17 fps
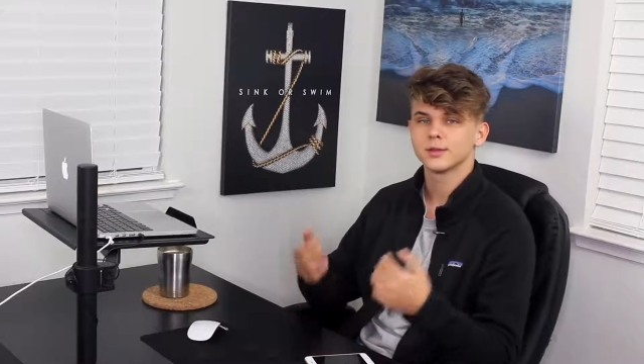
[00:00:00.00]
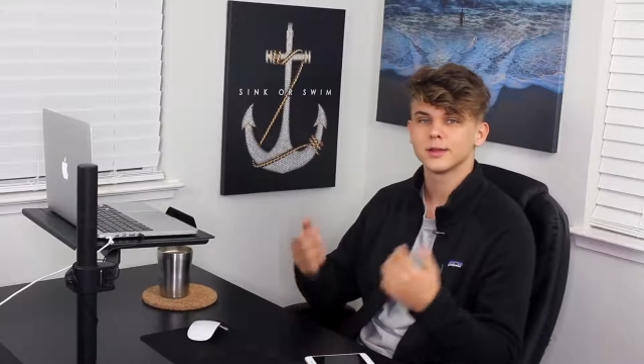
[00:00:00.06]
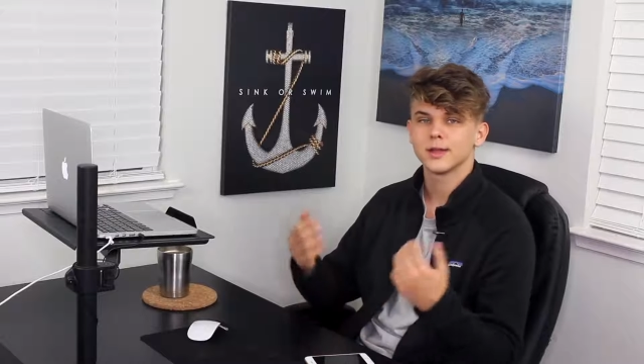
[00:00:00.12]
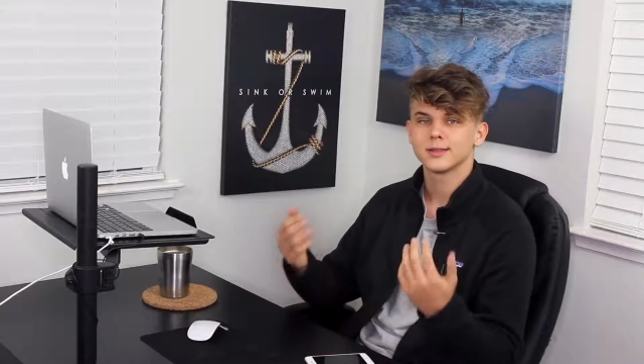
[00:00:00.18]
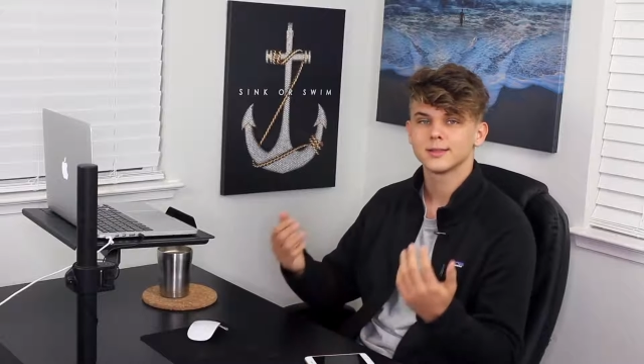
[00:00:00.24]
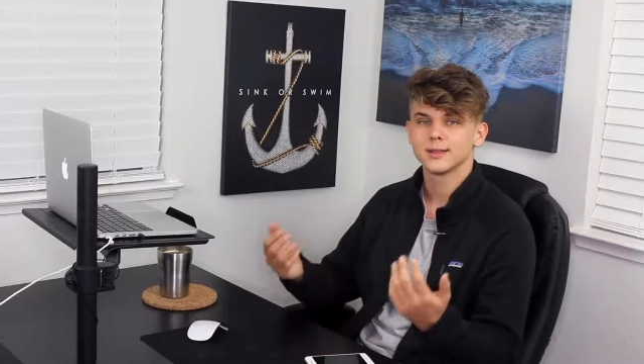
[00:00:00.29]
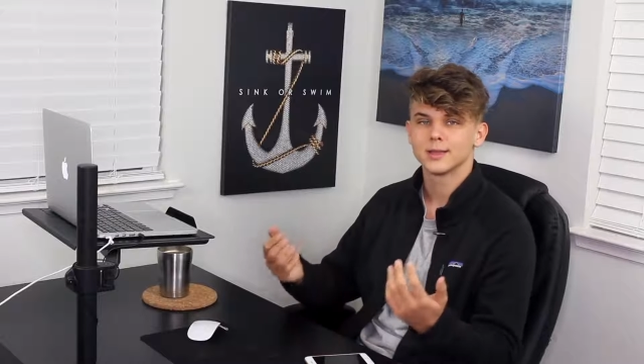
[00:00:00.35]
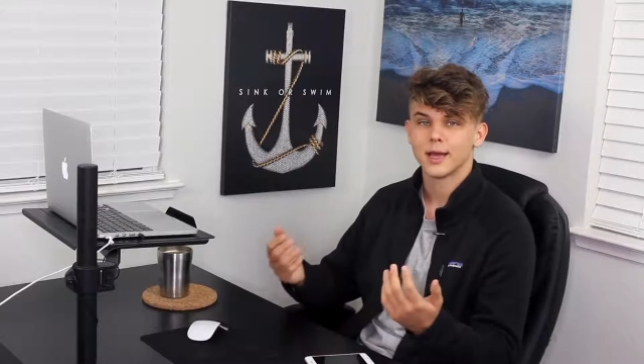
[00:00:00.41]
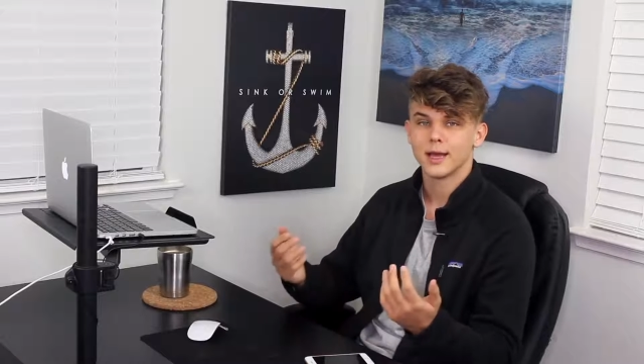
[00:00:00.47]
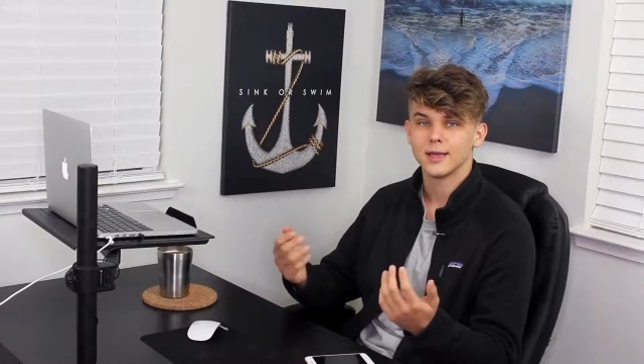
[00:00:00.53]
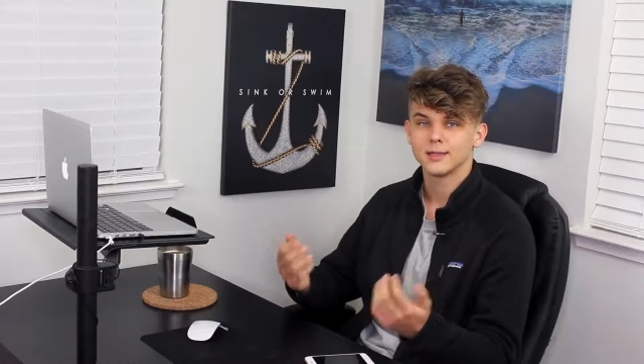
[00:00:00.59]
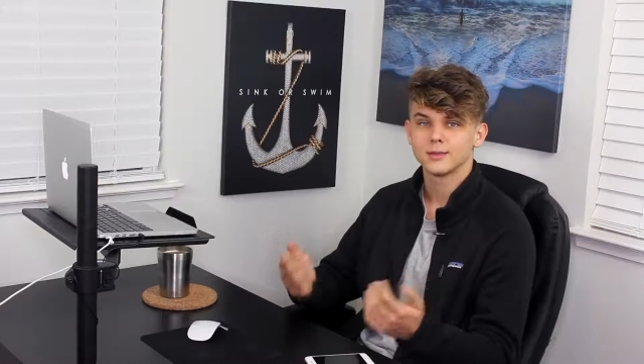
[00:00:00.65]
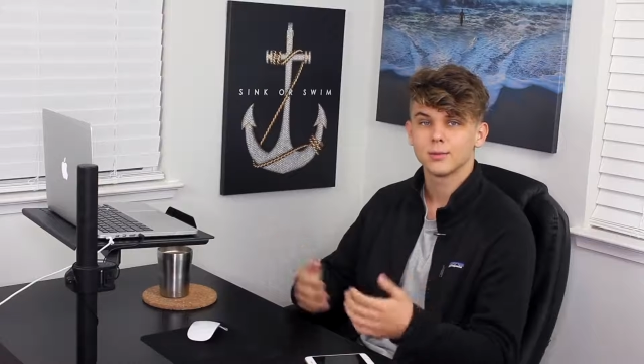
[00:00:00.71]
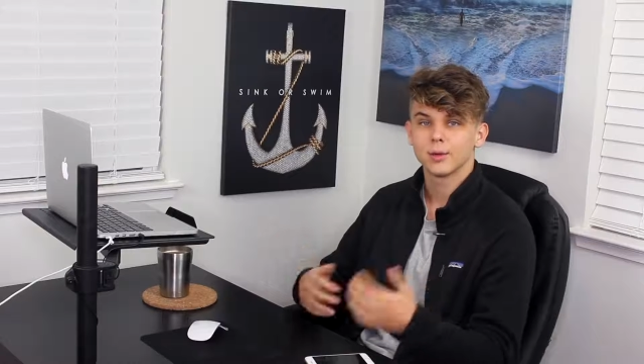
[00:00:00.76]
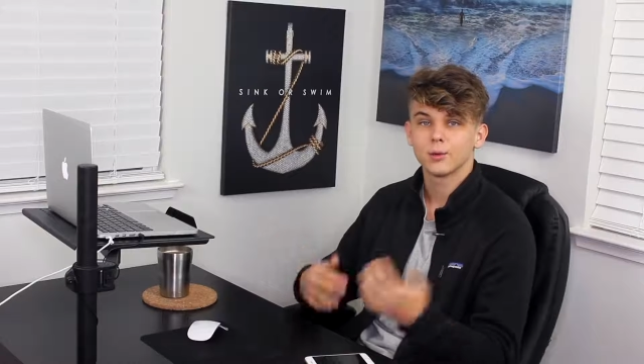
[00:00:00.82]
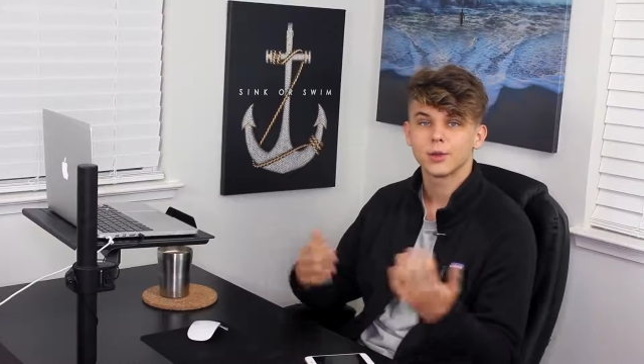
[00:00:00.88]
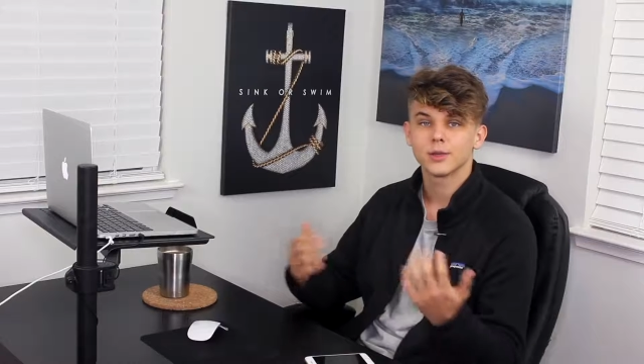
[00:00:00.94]
that's nice,
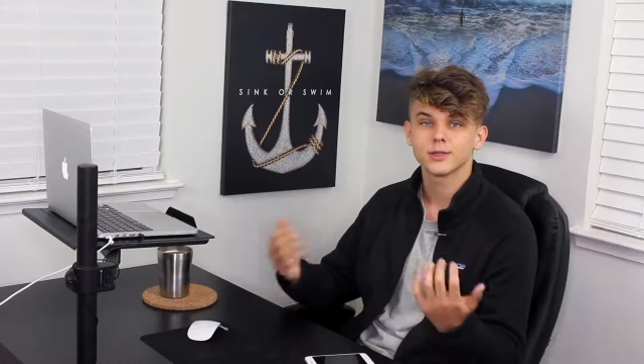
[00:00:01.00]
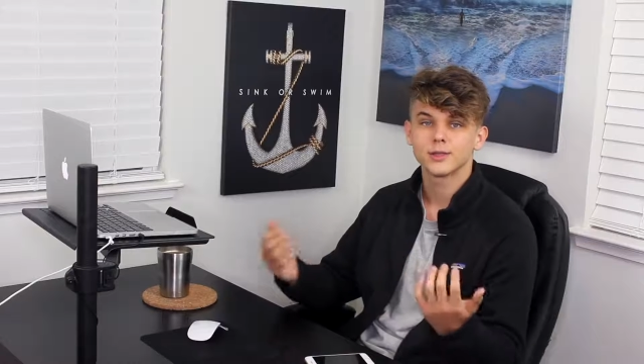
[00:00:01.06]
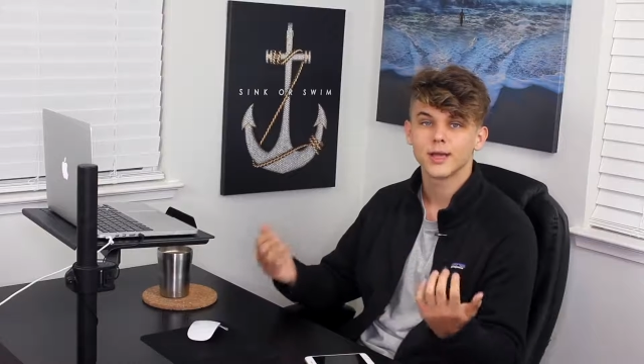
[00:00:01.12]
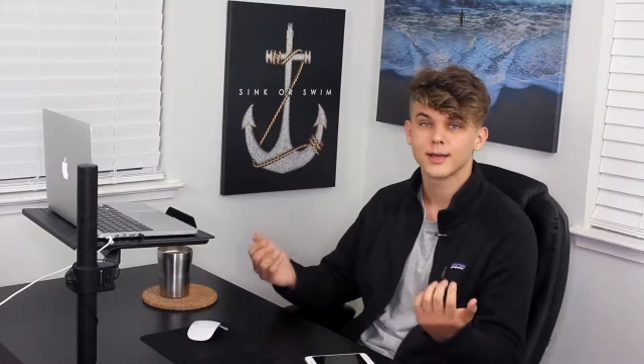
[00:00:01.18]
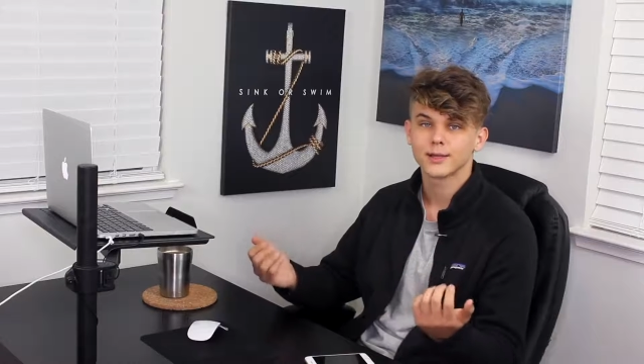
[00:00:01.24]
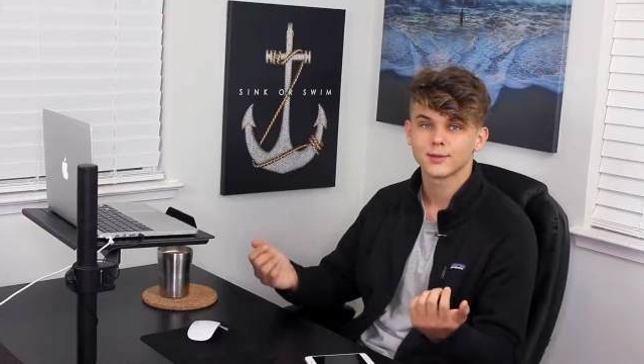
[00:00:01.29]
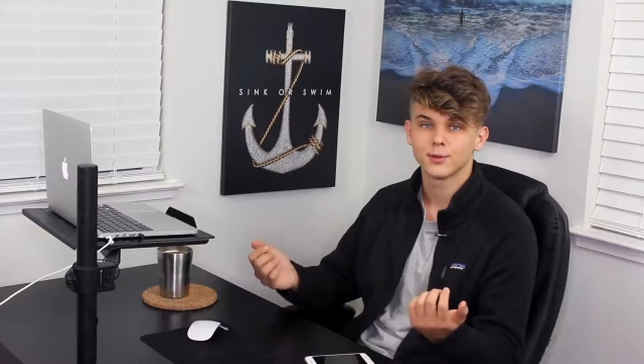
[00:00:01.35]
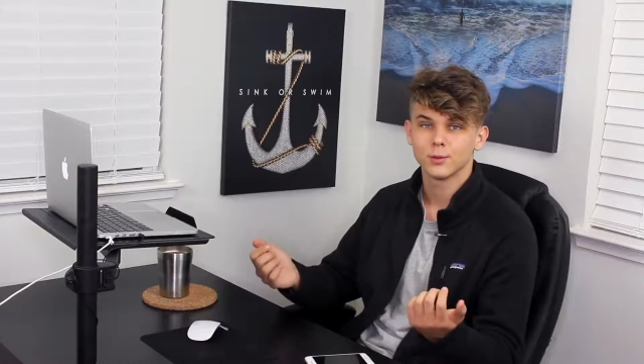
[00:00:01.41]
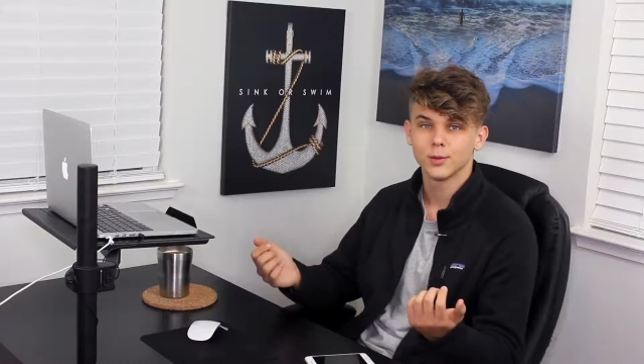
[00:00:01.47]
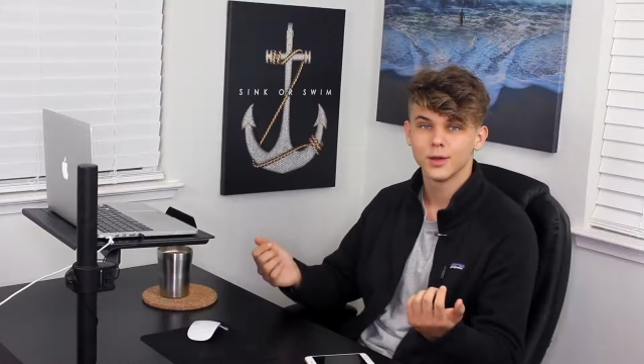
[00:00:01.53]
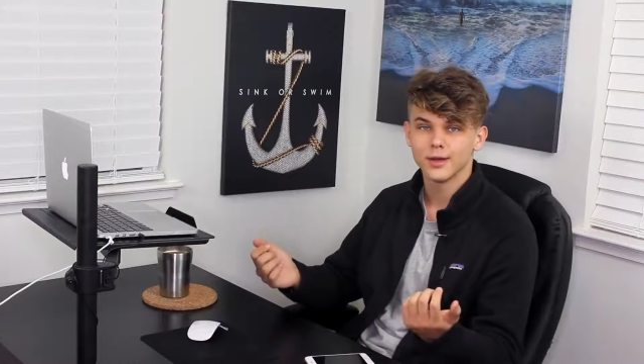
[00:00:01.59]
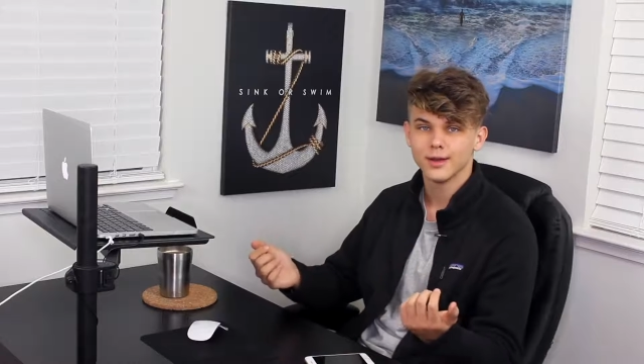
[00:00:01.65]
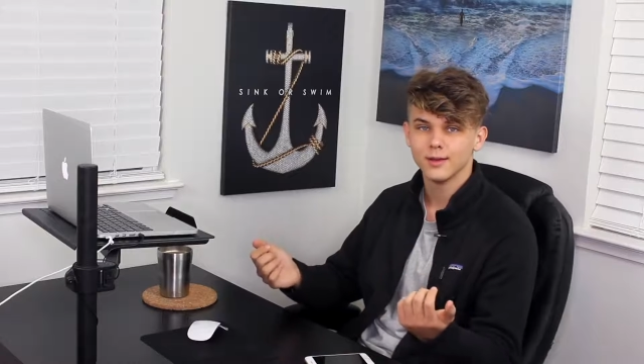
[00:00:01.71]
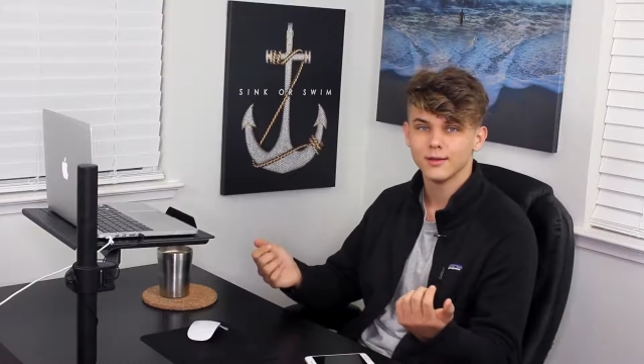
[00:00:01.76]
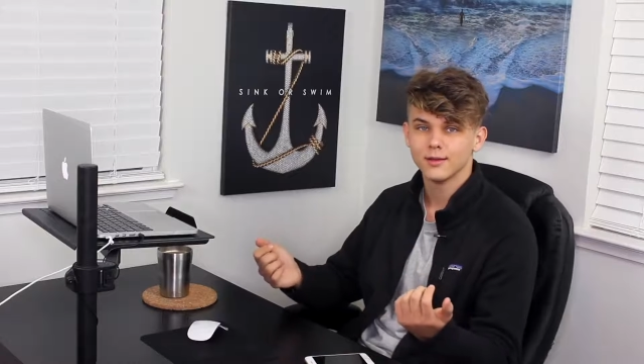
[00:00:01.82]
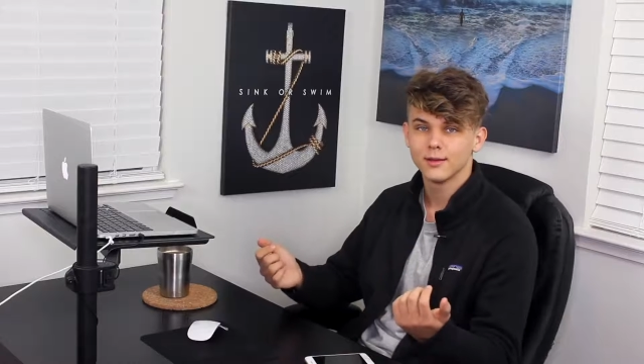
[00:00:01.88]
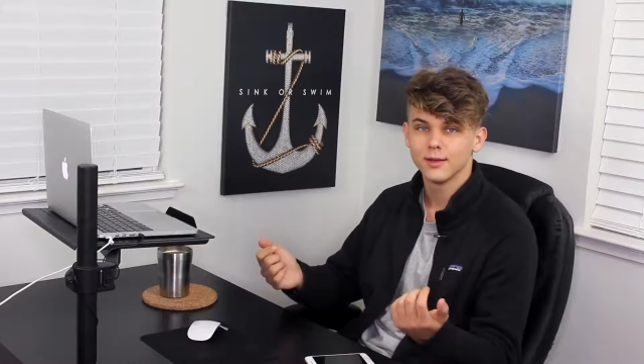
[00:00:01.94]
but where's the actual
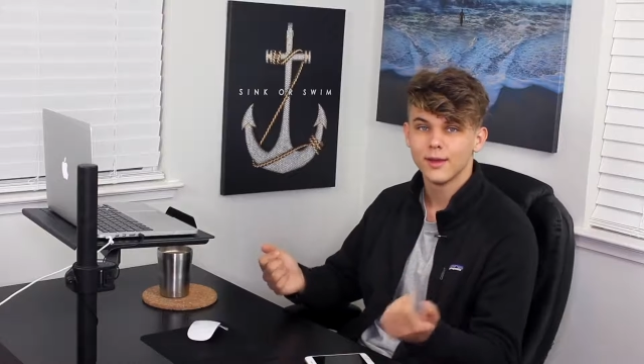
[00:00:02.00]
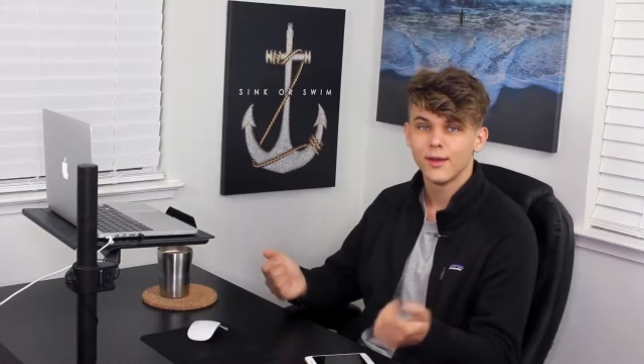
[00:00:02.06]
money?